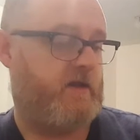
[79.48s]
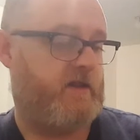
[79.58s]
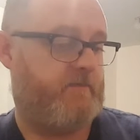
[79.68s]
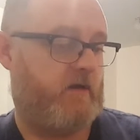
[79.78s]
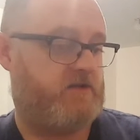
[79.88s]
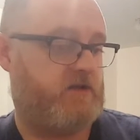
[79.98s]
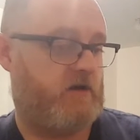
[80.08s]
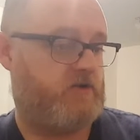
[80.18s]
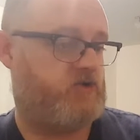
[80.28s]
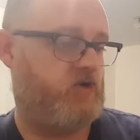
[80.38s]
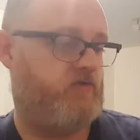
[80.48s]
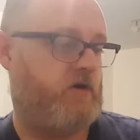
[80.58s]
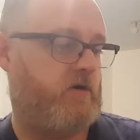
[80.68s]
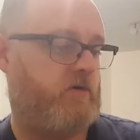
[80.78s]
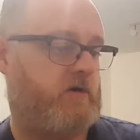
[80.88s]
And the malts are
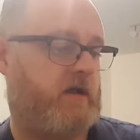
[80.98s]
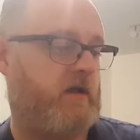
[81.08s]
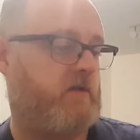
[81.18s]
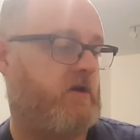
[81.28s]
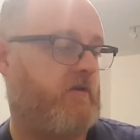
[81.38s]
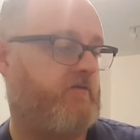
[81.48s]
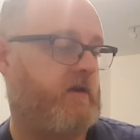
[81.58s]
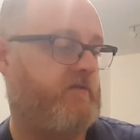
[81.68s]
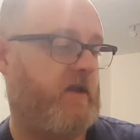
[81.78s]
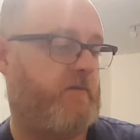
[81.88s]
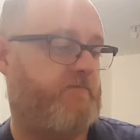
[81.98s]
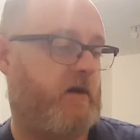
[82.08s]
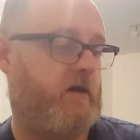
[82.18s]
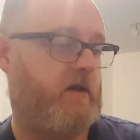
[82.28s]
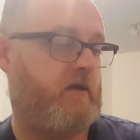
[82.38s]
Turo, Kiln Coffee, Flaked
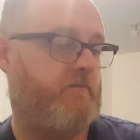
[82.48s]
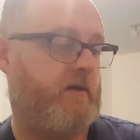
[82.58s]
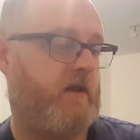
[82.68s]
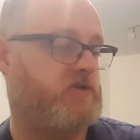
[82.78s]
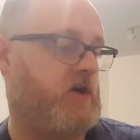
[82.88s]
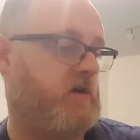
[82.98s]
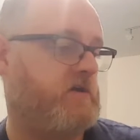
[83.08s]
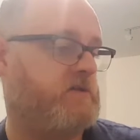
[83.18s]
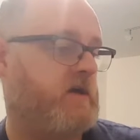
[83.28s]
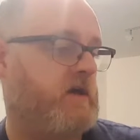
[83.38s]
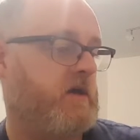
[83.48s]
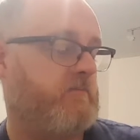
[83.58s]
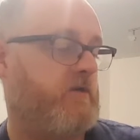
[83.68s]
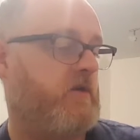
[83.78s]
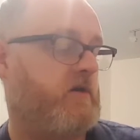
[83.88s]
Barley, Pale Chocolate,
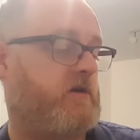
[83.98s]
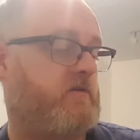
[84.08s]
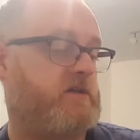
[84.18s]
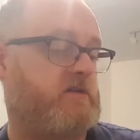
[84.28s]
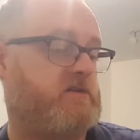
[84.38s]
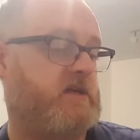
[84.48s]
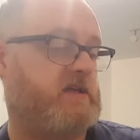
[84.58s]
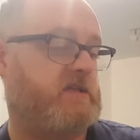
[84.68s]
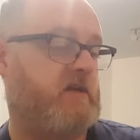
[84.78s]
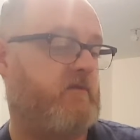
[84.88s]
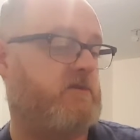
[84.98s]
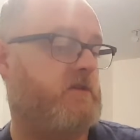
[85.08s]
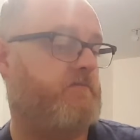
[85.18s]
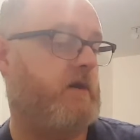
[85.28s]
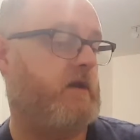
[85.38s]
Munich, Crystal 60,
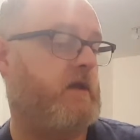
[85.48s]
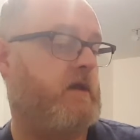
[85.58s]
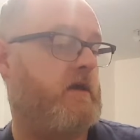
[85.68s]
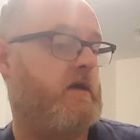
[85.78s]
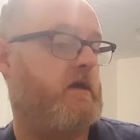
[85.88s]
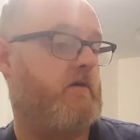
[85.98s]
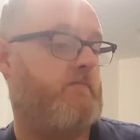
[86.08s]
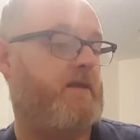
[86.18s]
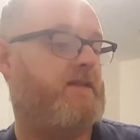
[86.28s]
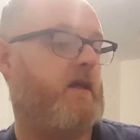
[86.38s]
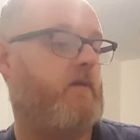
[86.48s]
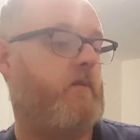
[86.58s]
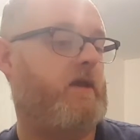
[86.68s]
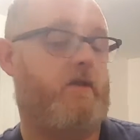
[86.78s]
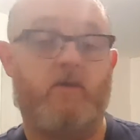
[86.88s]
Roasted Barley, Midnight
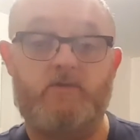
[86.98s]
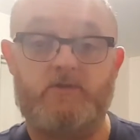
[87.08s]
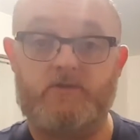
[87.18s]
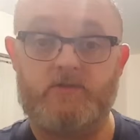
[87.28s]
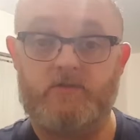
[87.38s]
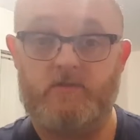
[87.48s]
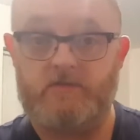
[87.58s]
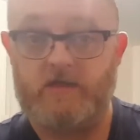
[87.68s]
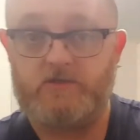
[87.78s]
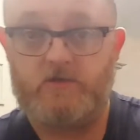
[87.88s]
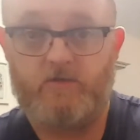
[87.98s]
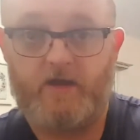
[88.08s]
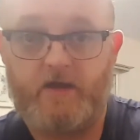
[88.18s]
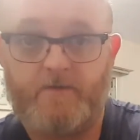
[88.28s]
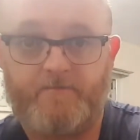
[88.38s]
Wheat and Oats, says so
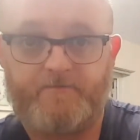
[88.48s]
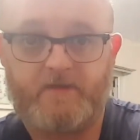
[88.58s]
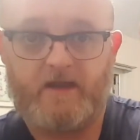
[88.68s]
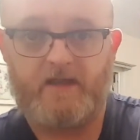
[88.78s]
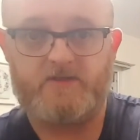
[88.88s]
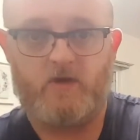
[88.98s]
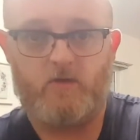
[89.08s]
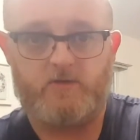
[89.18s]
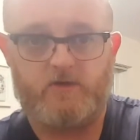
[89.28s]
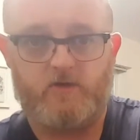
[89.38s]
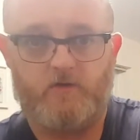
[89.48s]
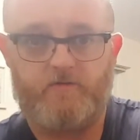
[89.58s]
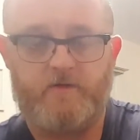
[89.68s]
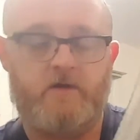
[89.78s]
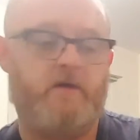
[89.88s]
there. And there's a whole load of
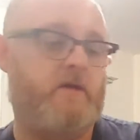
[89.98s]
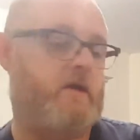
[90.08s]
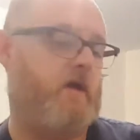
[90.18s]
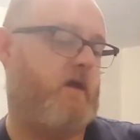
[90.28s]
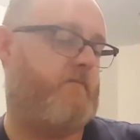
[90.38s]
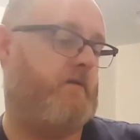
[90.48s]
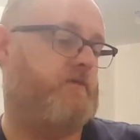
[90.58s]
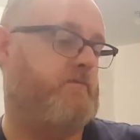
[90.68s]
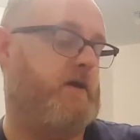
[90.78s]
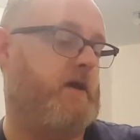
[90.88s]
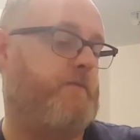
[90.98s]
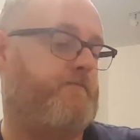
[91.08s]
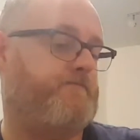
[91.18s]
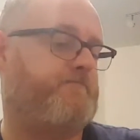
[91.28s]
guff about the beer.